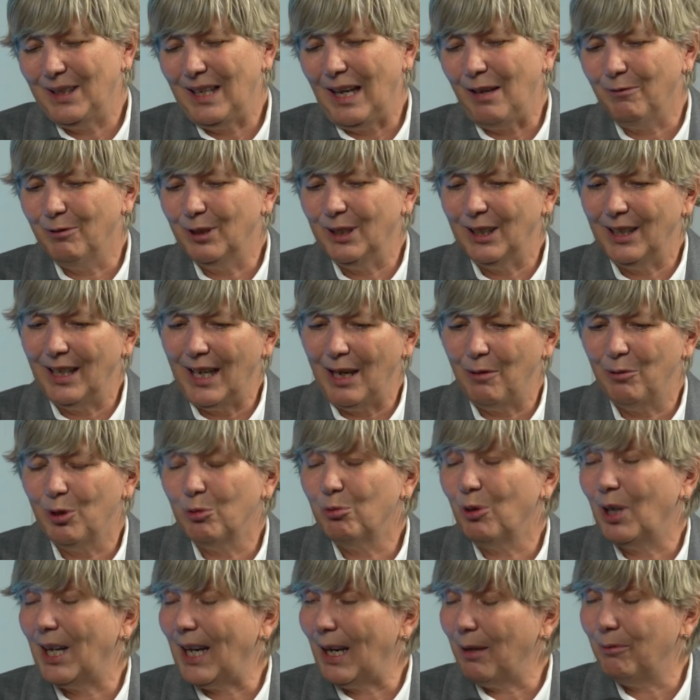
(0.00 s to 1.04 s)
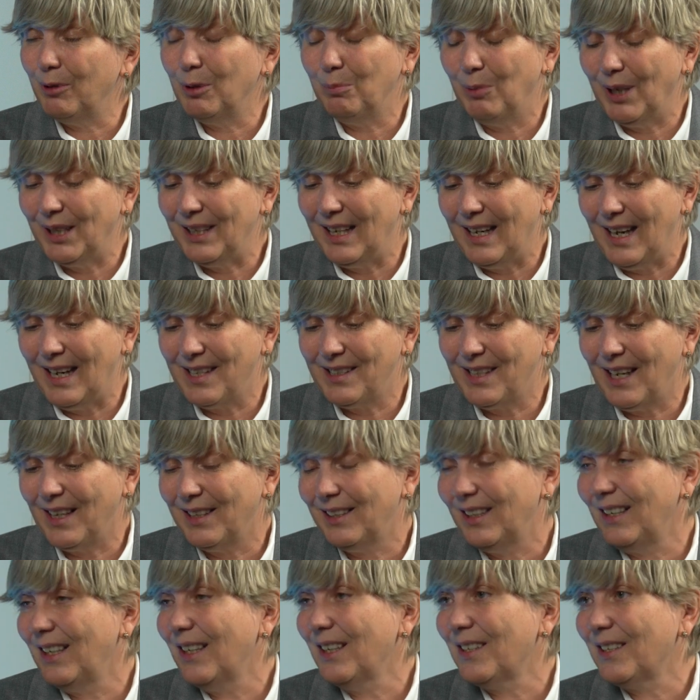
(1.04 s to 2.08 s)
But everybody has
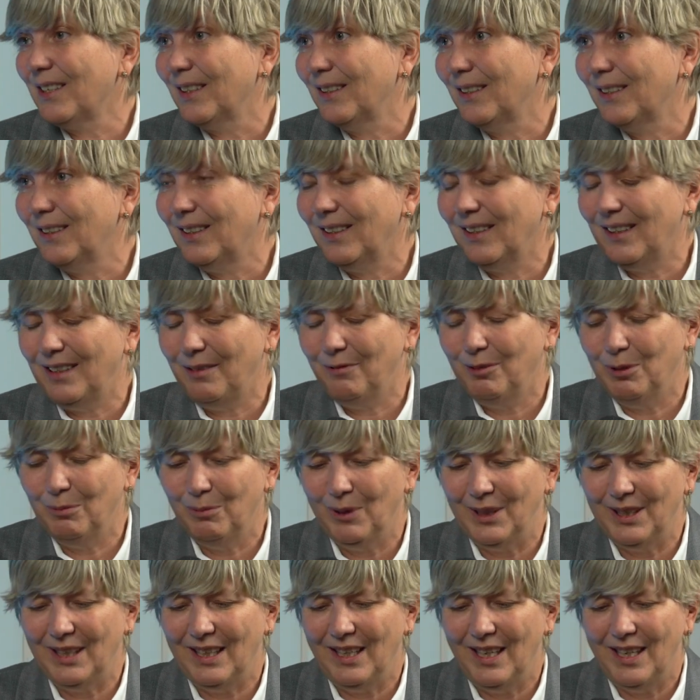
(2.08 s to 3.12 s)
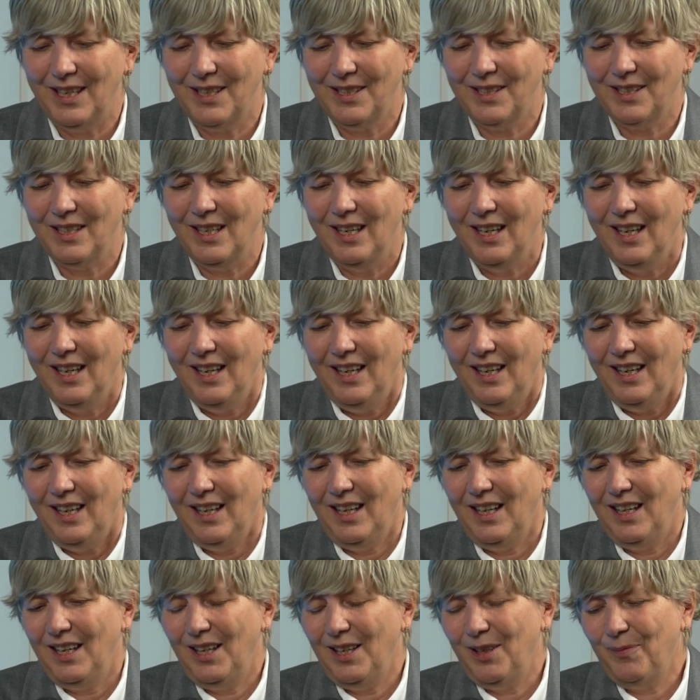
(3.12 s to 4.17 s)
ideas, and everybody has
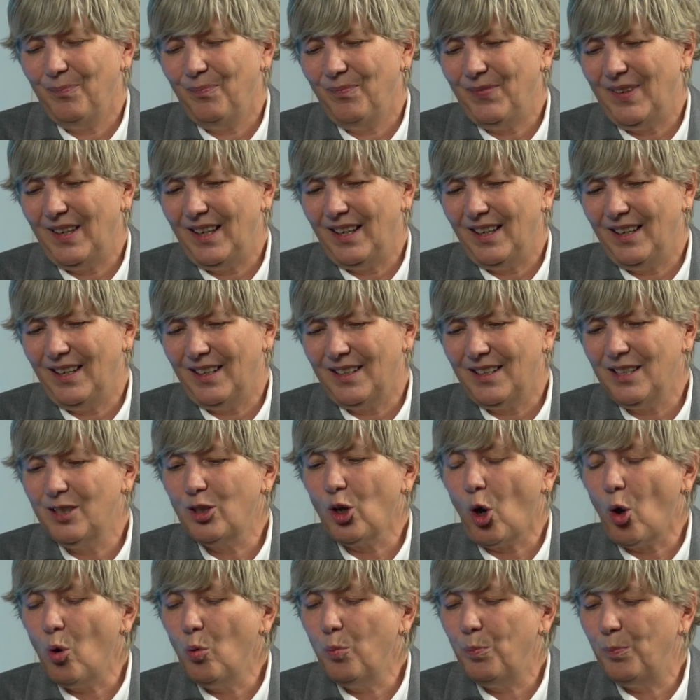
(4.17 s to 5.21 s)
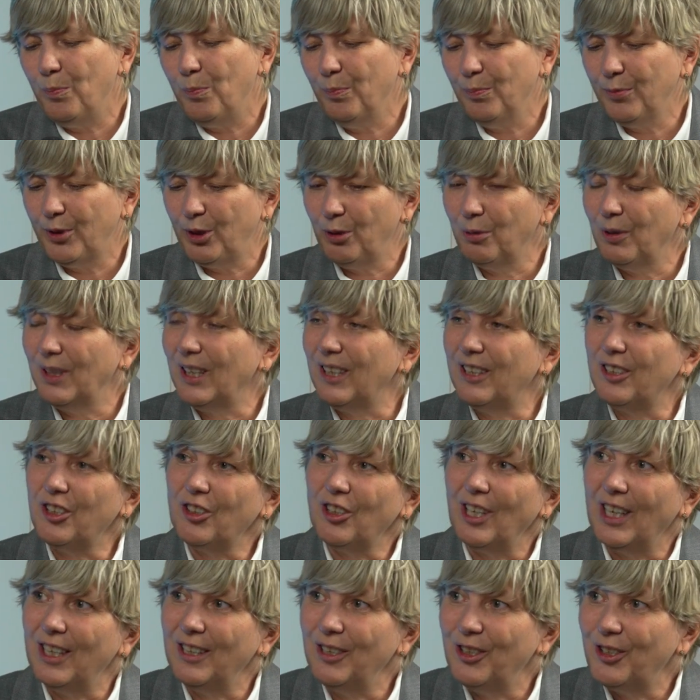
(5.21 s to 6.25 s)
is open to
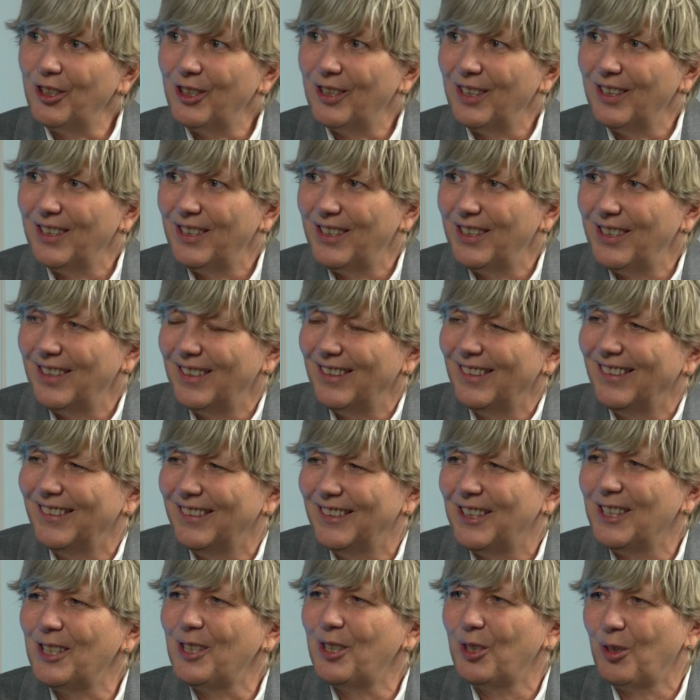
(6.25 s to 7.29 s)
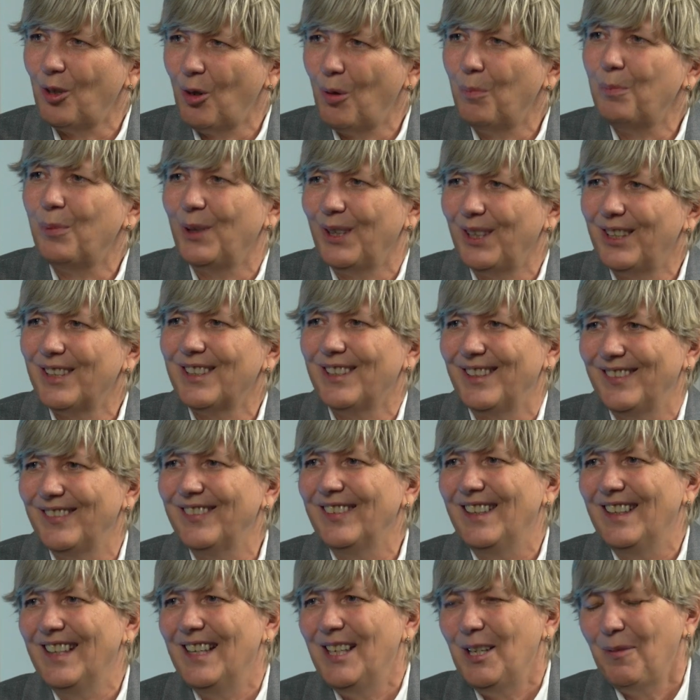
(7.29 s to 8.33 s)
exchange these topics.
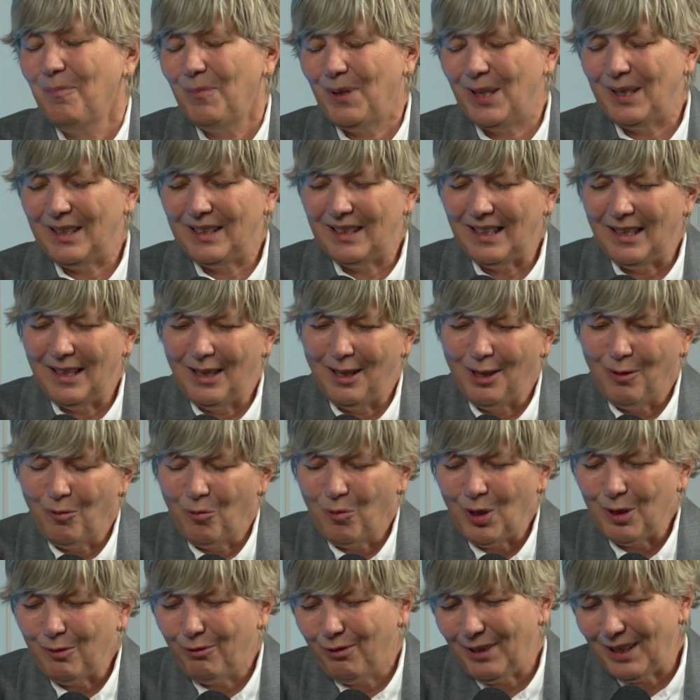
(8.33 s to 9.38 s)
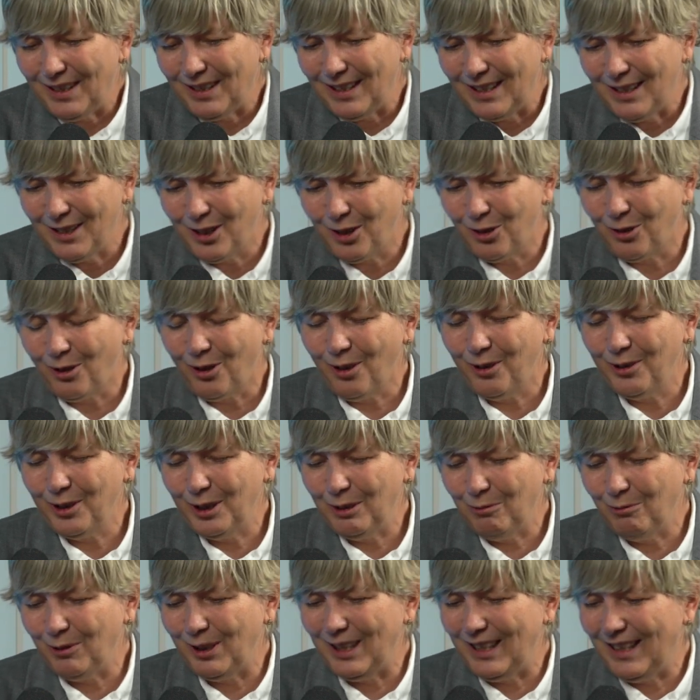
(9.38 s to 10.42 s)
But one funny
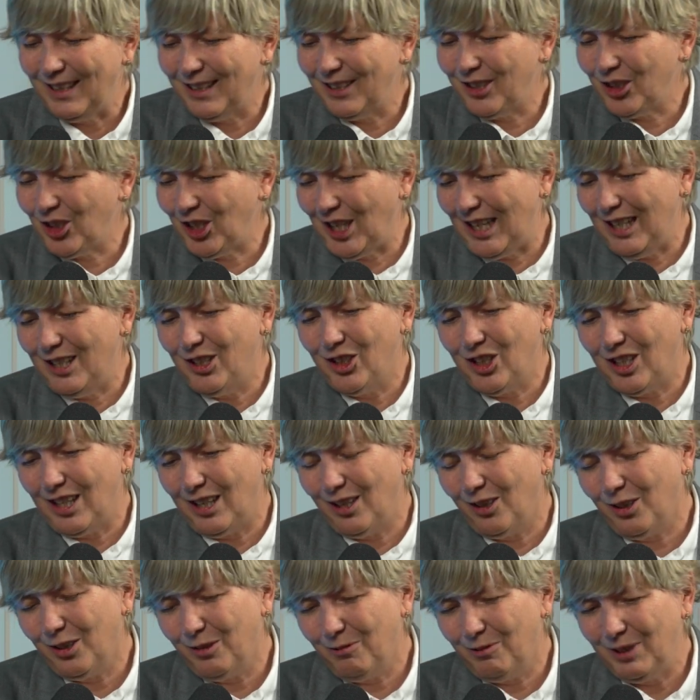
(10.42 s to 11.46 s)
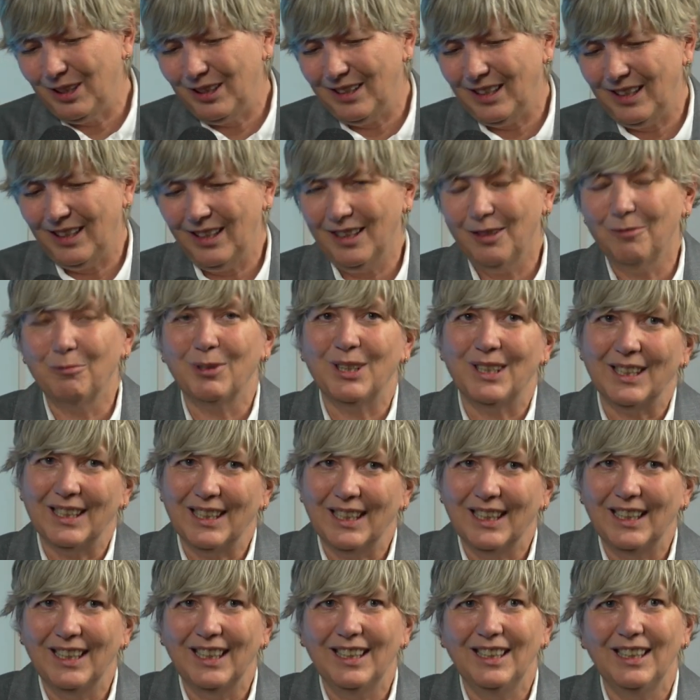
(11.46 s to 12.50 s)
story, we exchanged a lot with the
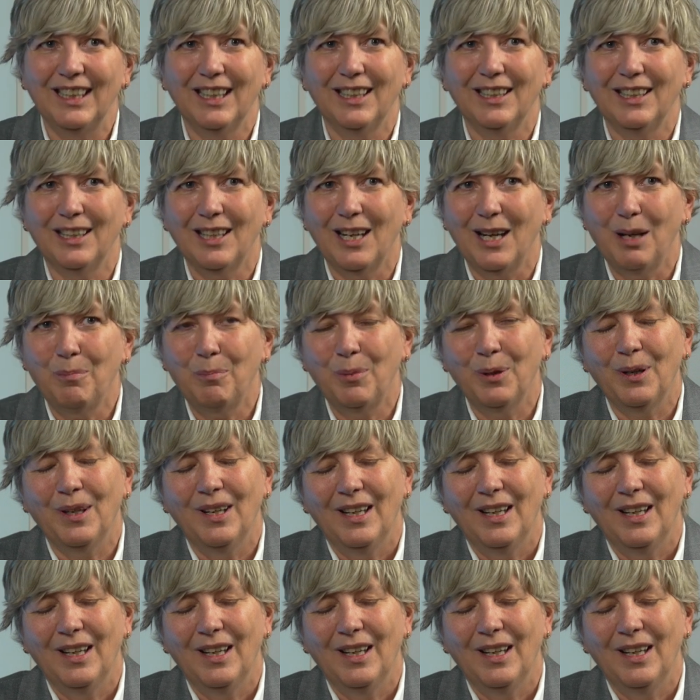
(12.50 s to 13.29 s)
Canadian club